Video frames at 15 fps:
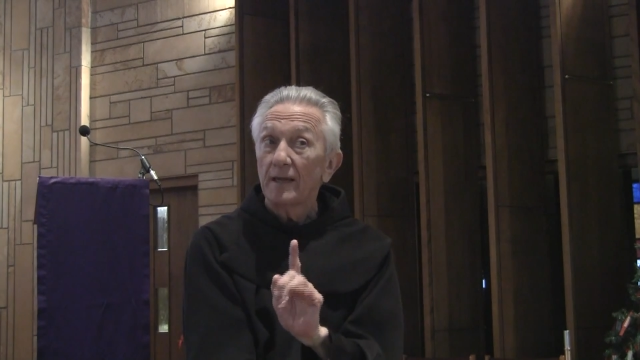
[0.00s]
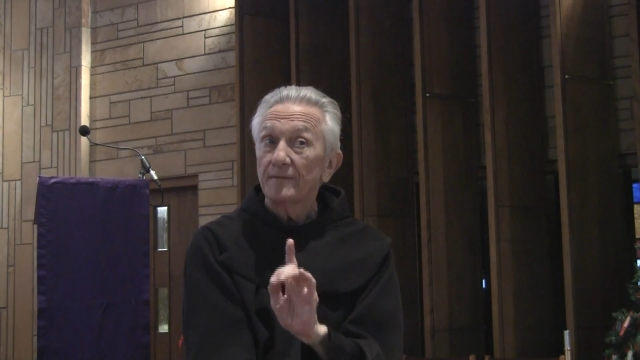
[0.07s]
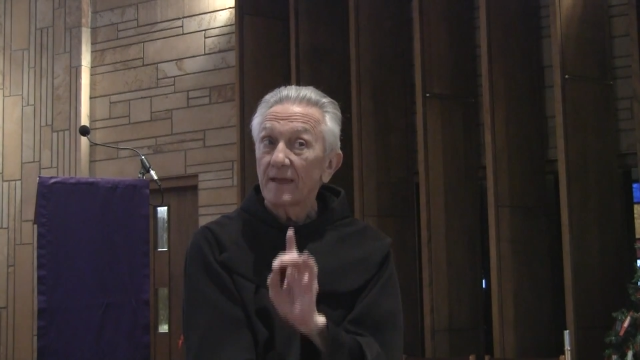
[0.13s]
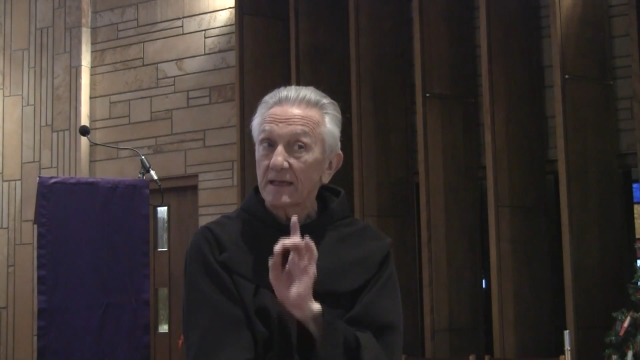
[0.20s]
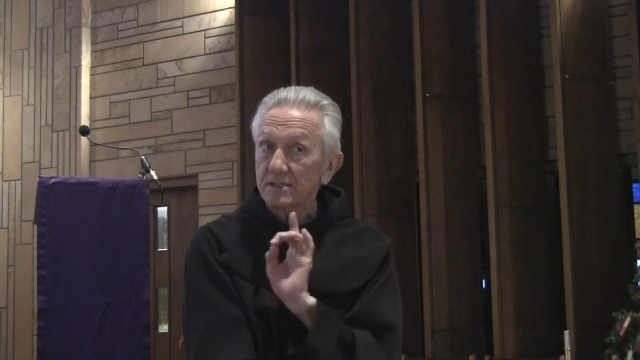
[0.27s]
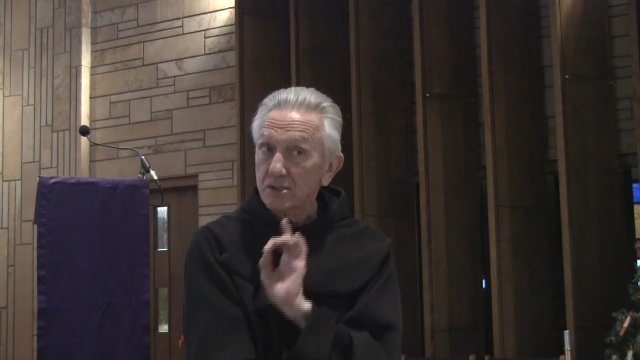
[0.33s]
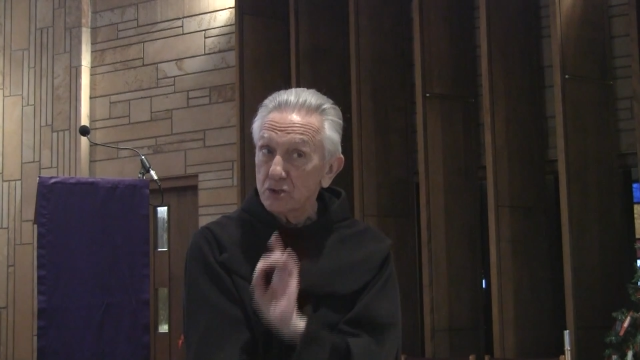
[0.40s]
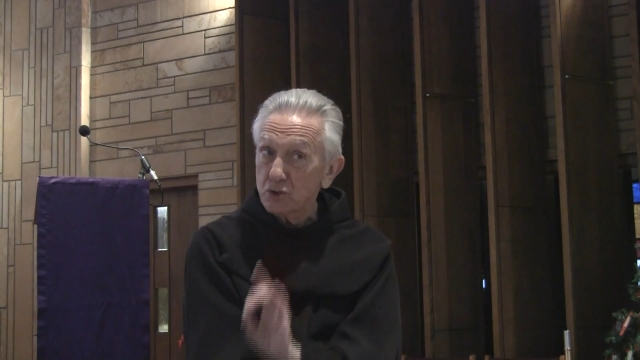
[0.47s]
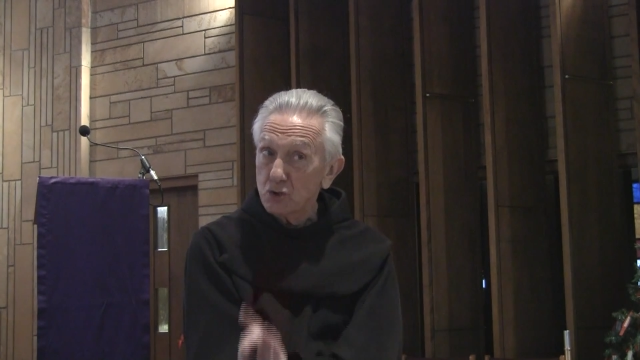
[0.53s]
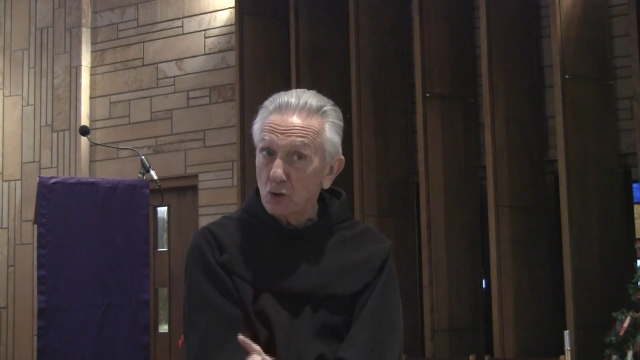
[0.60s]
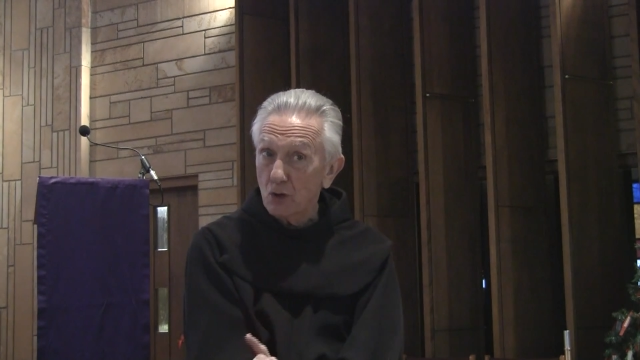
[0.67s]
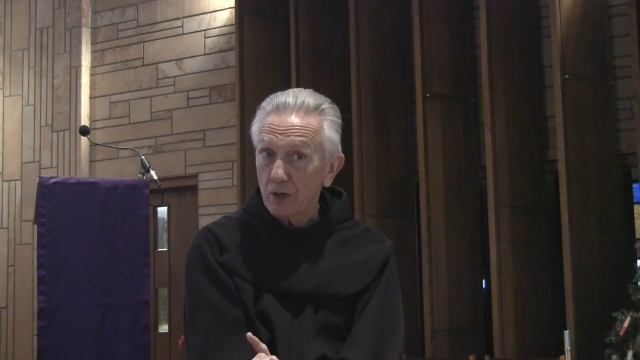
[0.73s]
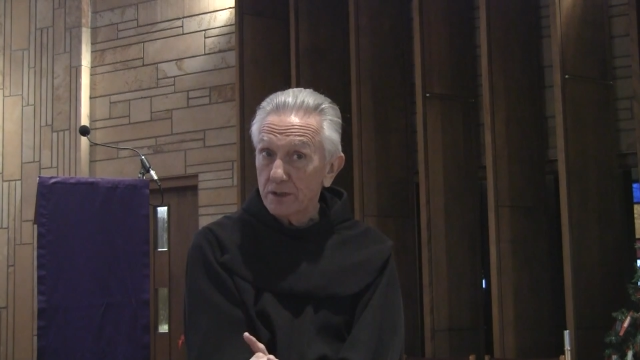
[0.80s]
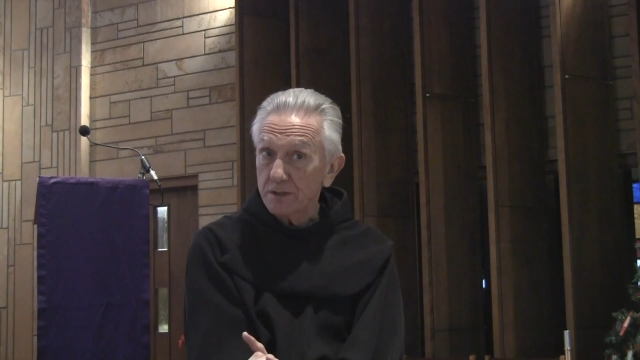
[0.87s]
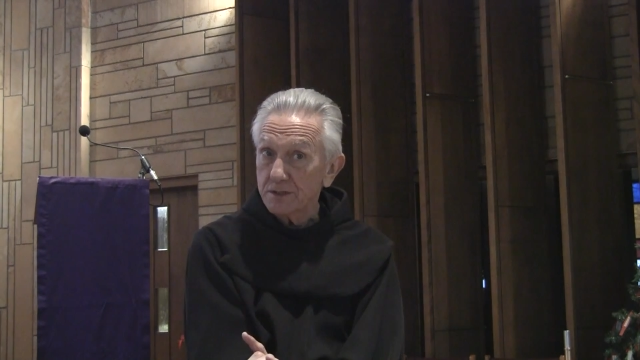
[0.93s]
that's a
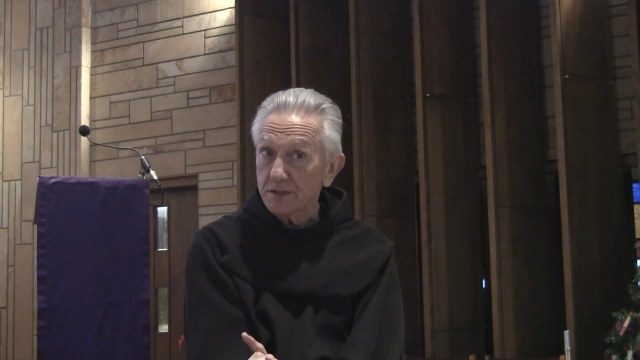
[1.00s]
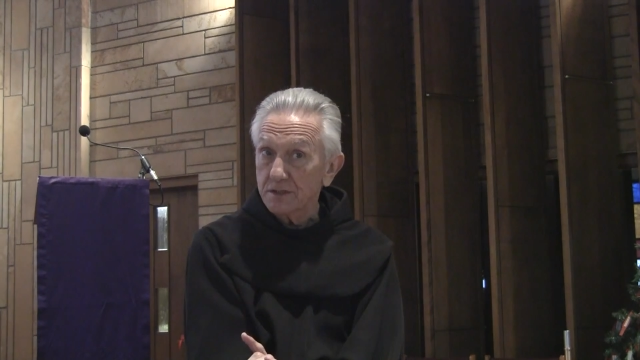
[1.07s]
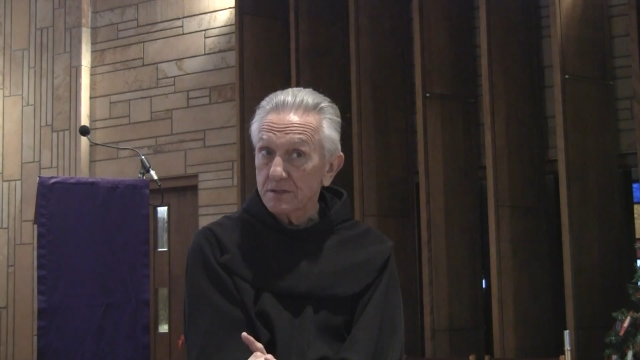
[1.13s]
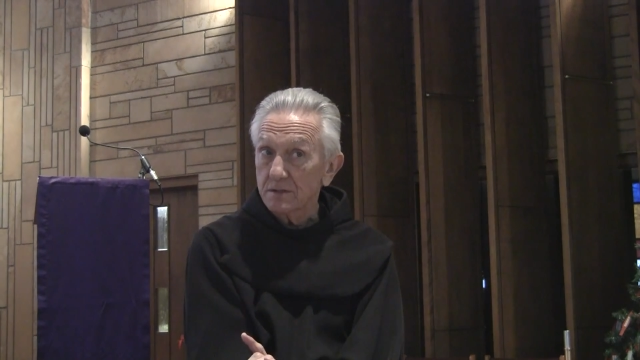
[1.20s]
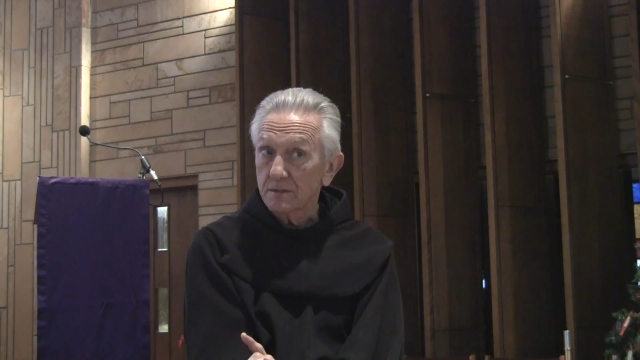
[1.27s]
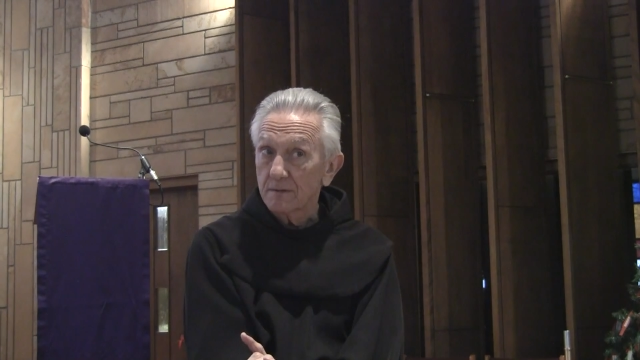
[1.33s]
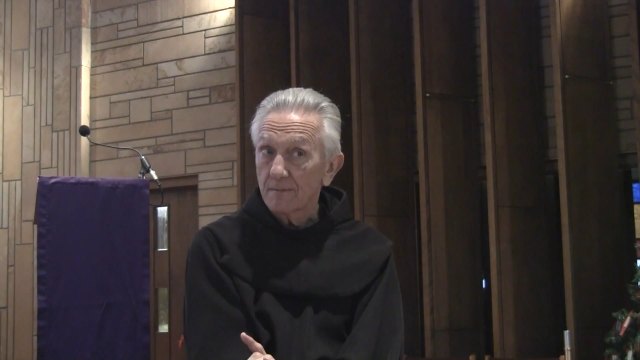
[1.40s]
choice.